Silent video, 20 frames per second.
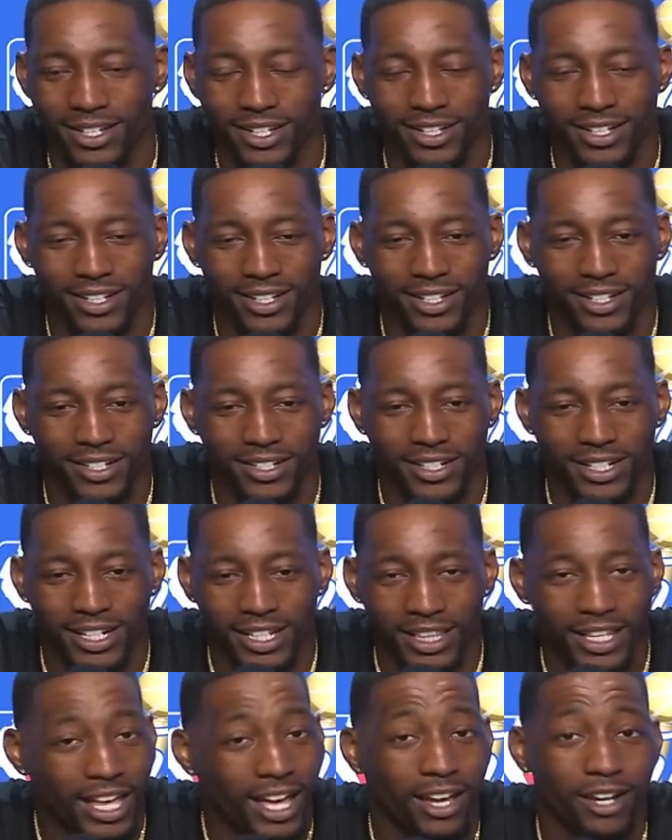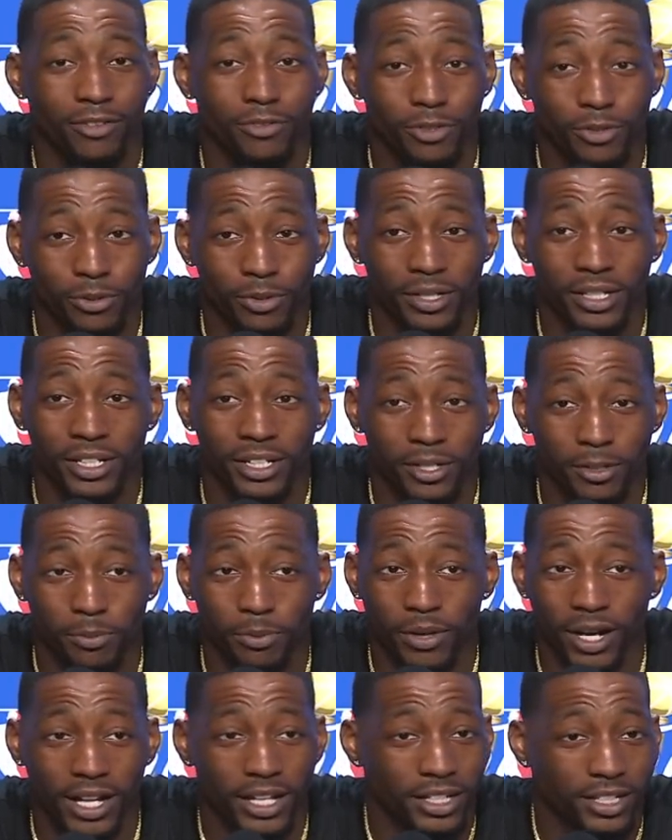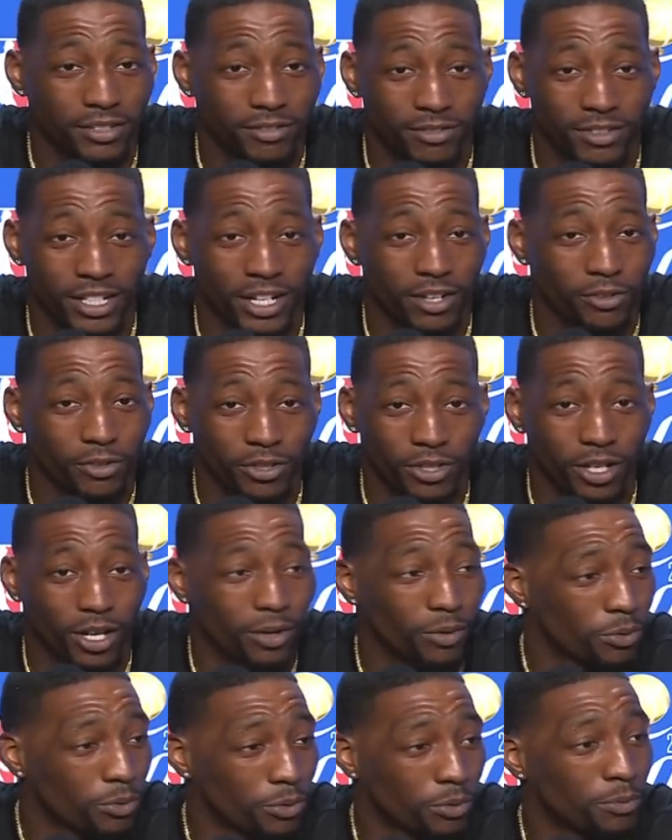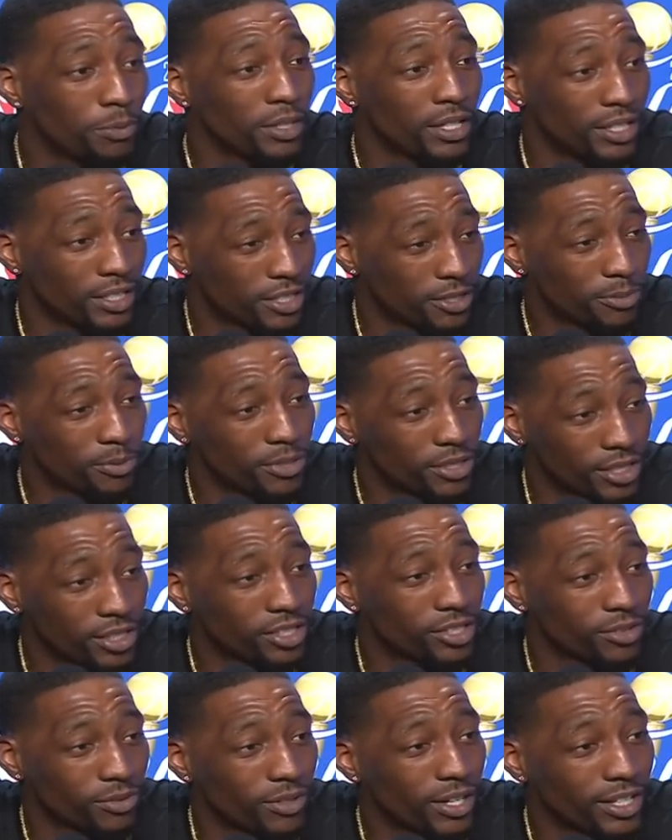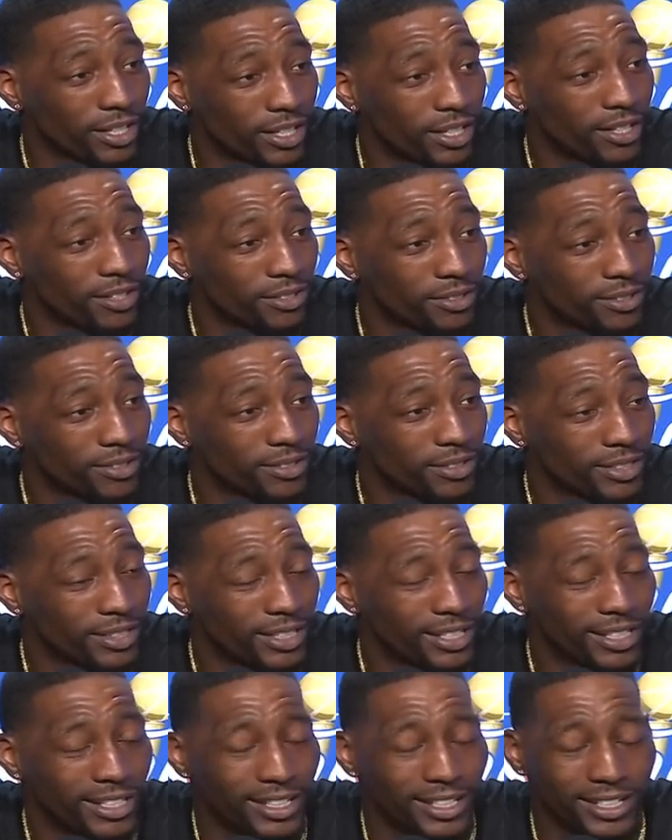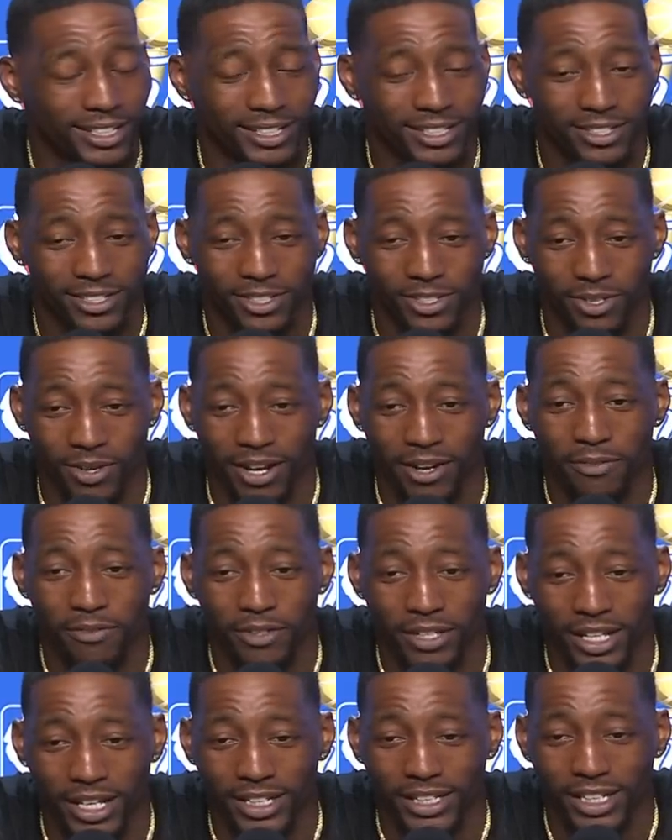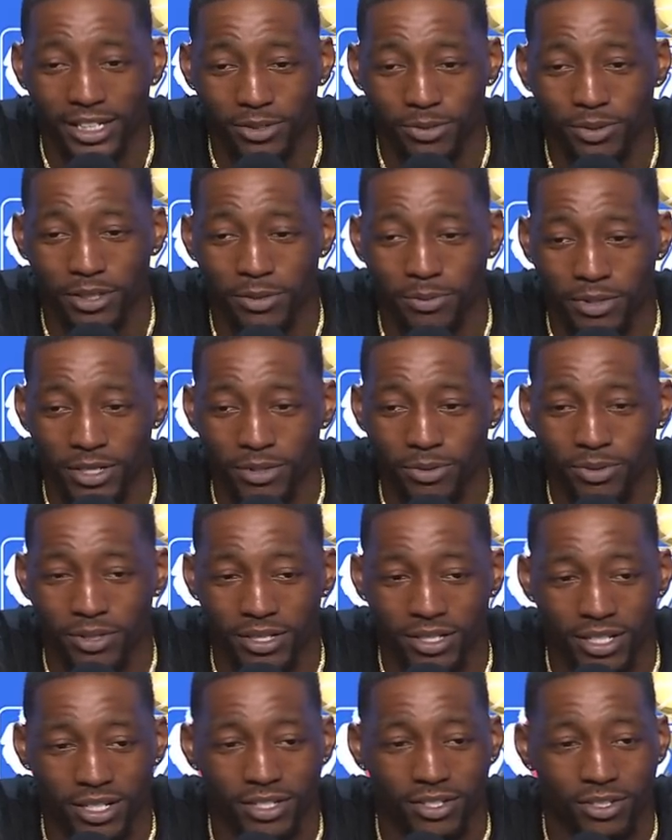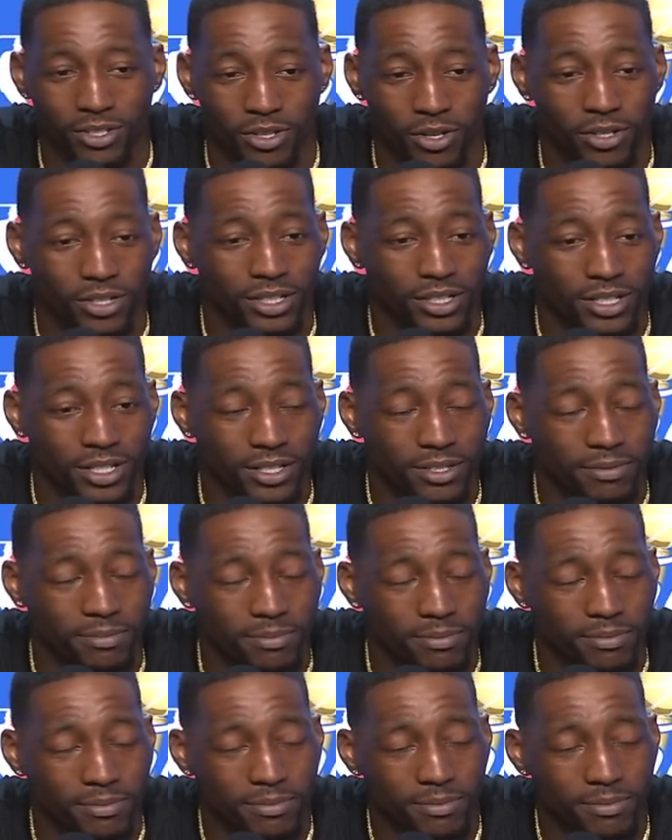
Uh, a lot of you in here probably never thought we would be in this position right now. Uh, so I feel like that's what he means when he says a gnarly team.